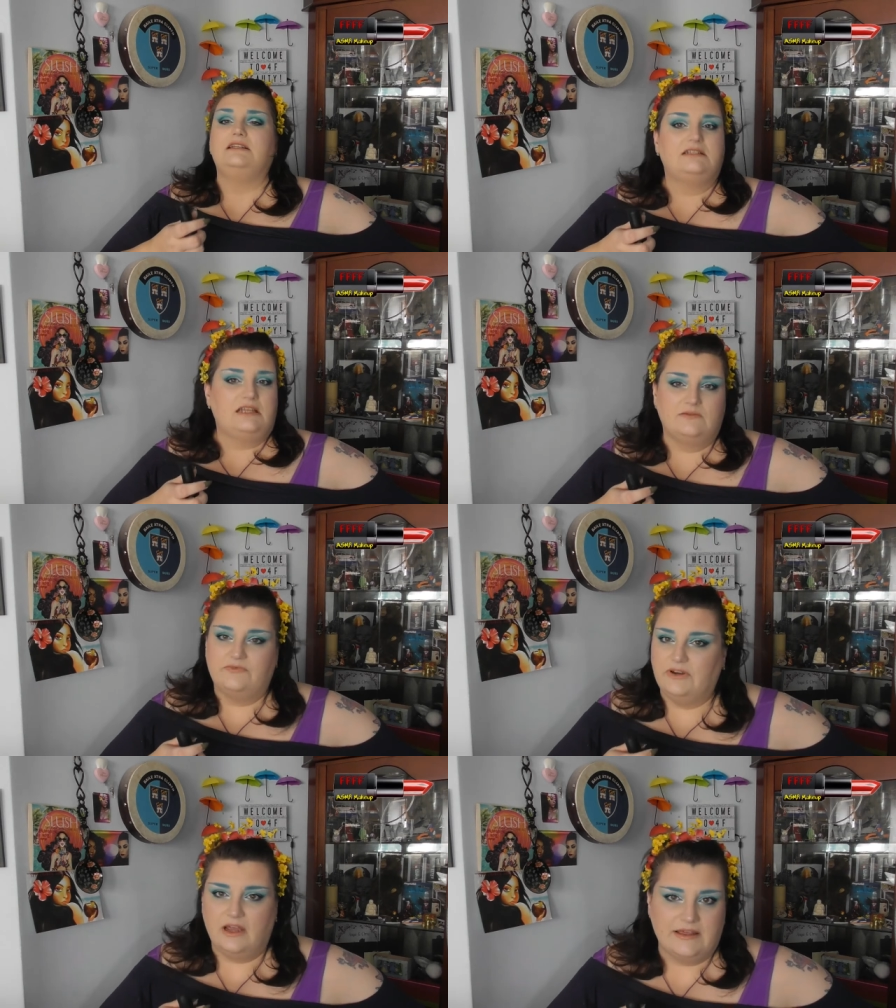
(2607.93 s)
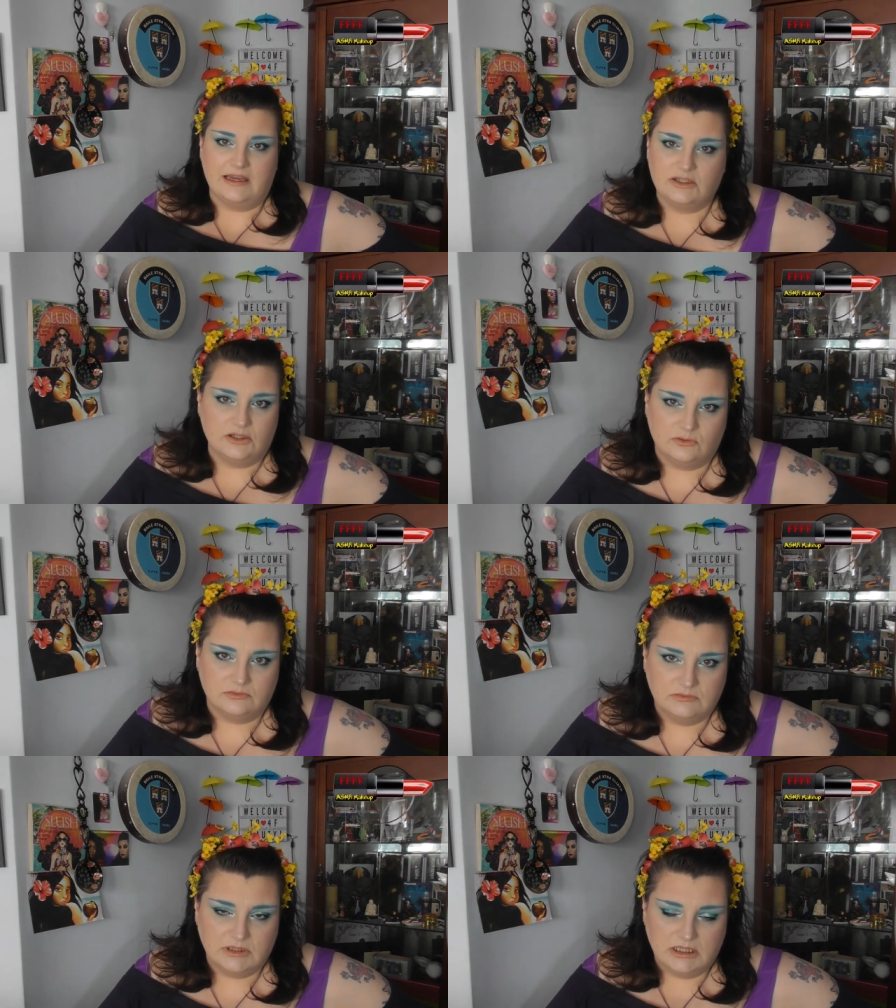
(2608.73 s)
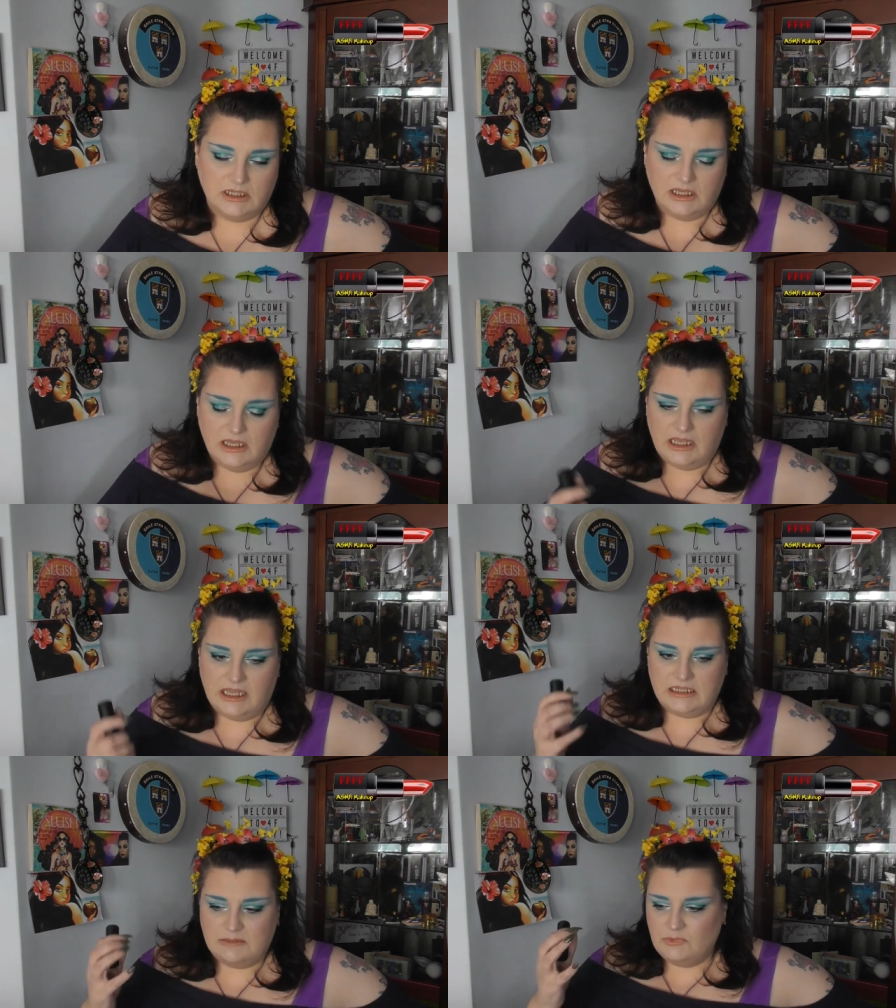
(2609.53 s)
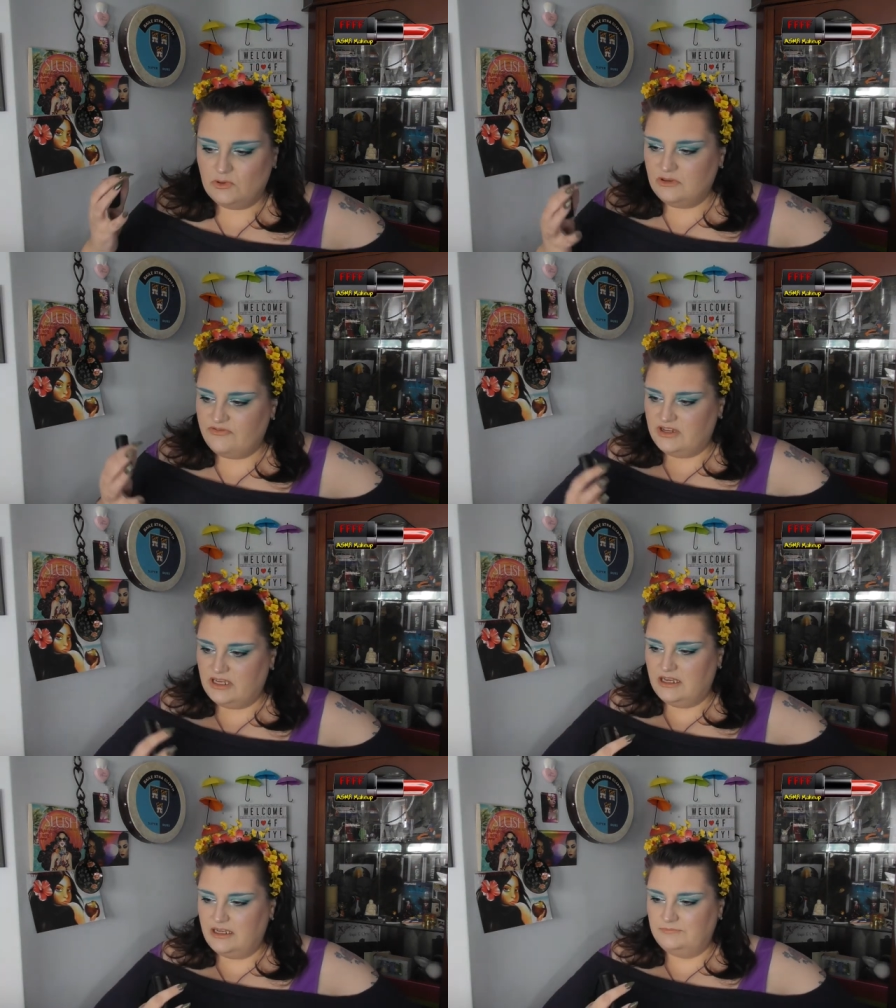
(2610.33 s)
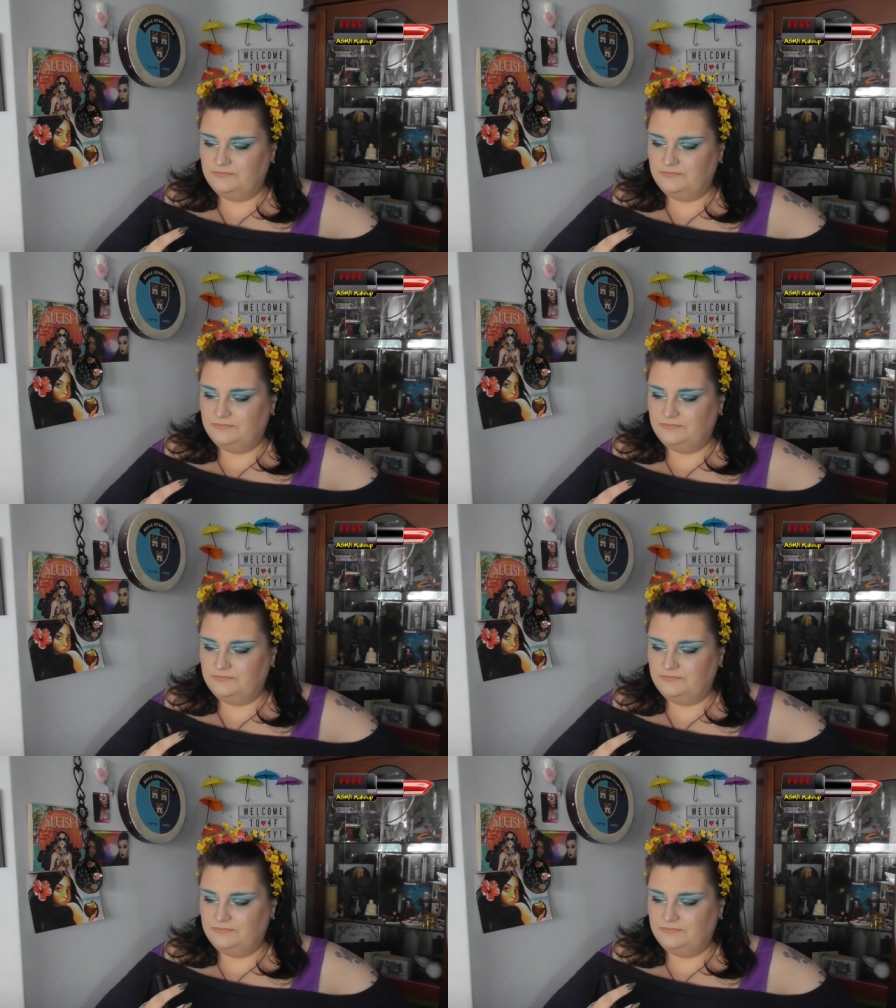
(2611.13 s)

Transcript: It just doesn't feel like that at all. It's more of a,